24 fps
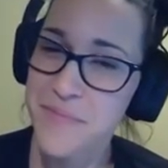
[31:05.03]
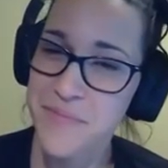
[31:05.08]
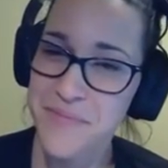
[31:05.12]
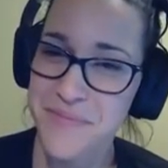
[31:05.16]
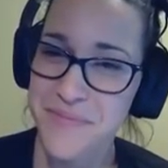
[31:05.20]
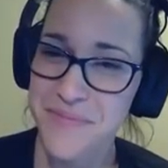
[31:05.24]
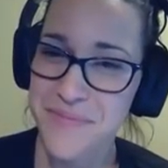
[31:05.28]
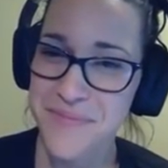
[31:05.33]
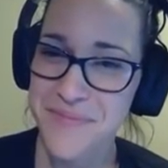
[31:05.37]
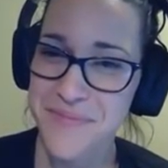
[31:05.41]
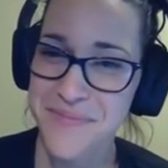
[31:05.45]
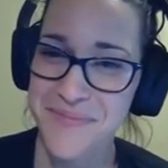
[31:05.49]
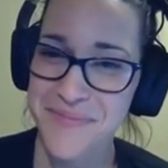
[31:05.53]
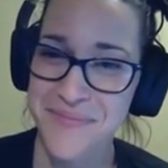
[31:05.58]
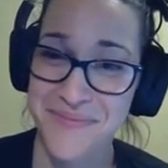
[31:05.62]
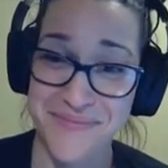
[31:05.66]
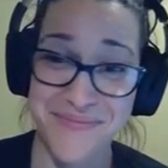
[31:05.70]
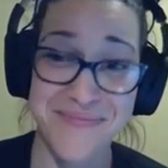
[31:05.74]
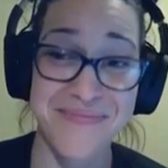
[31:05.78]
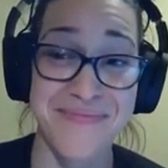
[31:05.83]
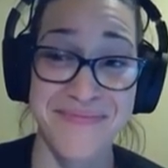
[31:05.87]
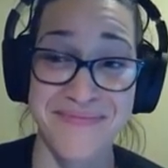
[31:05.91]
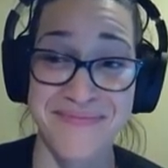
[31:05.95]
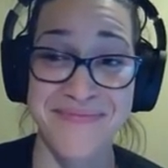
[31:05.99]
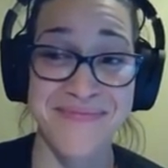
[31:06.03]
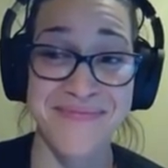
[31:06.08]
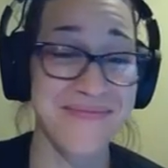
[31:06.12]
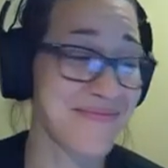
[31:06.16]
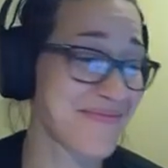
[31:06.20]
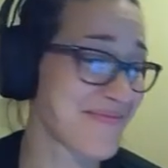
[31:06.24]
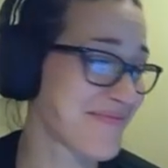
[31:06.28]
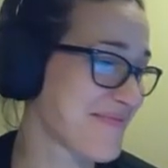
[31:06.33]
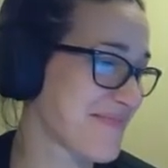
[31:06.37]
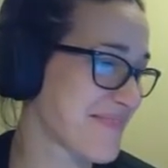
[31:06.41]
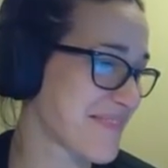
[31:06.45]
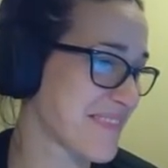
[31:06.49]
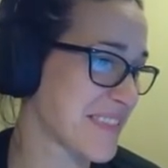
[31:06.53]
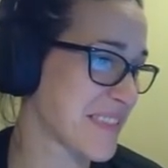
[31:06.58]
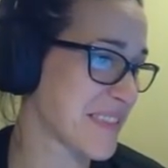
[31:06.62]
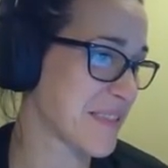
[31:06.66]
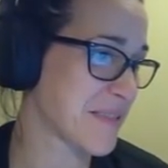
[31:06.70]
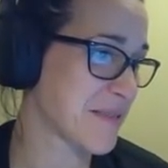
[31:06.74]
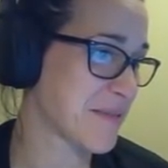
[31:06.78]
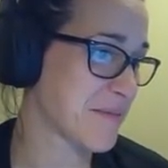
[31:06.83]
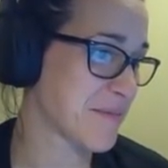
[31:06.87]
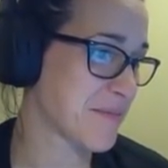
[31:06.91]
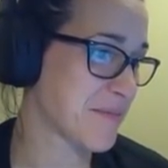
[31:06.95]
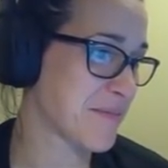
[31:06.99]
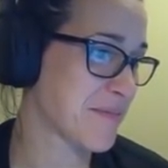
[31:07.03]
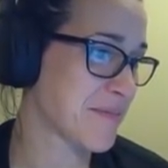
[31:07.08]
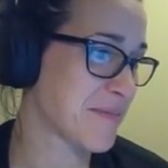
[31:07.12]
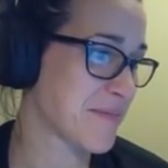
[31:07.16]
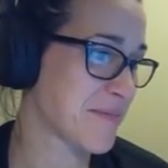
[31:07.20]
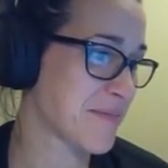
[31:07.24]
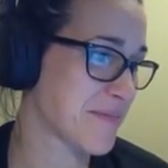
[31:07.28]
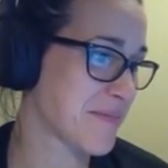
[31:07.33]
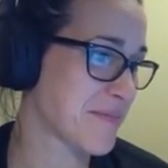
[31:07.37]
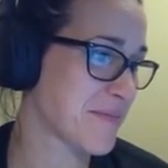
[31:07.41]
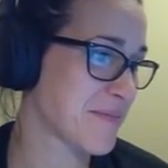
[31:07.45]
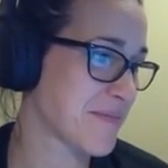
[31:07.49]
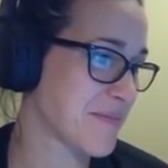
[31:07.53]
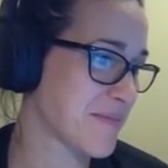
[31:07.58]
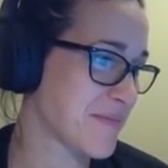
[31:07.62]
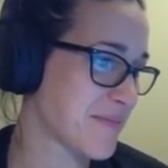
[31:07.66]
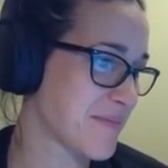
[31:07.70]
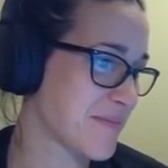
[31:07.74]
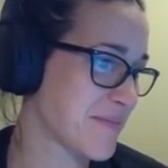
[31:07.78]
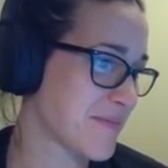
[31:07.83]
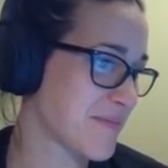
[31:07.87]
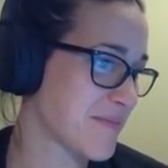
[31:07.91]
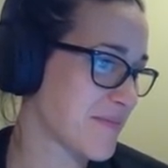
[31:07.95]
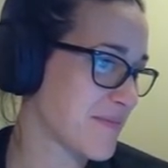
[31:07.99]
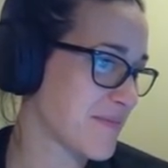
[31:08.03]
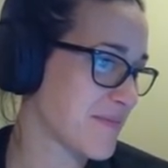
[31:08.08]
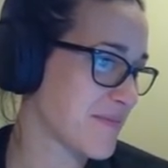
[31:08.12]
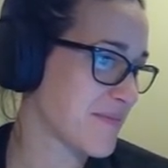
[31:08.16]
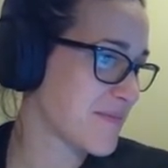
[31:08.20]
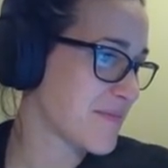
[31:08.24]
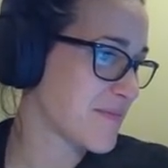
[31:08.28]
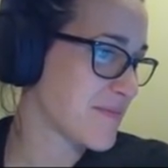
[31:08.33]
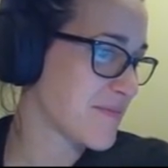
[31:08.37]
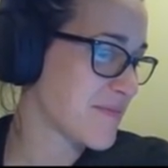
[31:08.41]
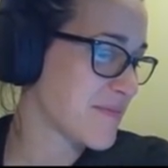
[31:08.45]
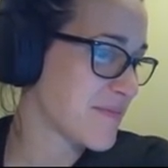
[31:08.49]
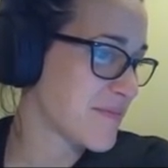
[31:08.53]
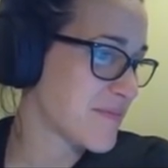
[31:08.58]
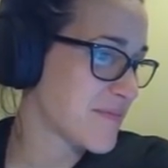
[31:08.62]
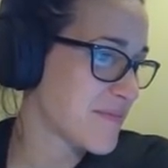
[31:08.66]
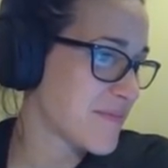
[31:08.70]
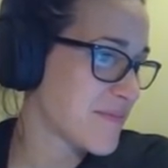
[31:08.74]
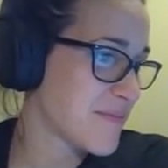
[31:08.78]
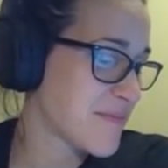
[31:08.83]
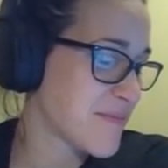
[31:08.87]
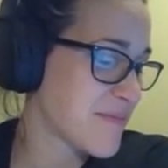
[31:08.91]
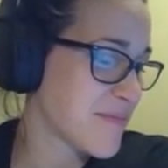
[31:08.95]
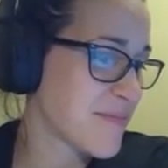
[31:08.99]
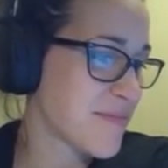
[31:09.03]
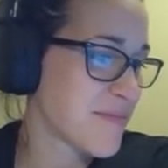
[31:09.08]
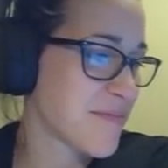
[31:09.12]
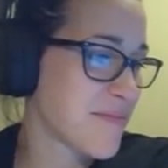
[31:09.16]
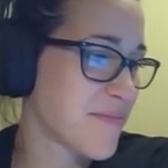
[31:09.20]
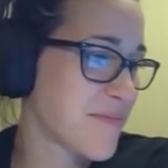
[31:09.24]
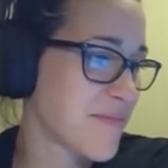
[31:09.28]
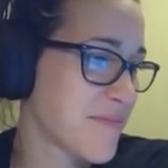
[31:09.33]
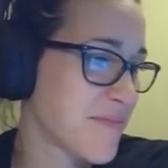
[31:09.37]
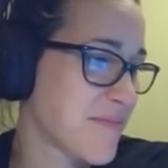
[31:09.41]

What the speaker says: The person shown says nothing.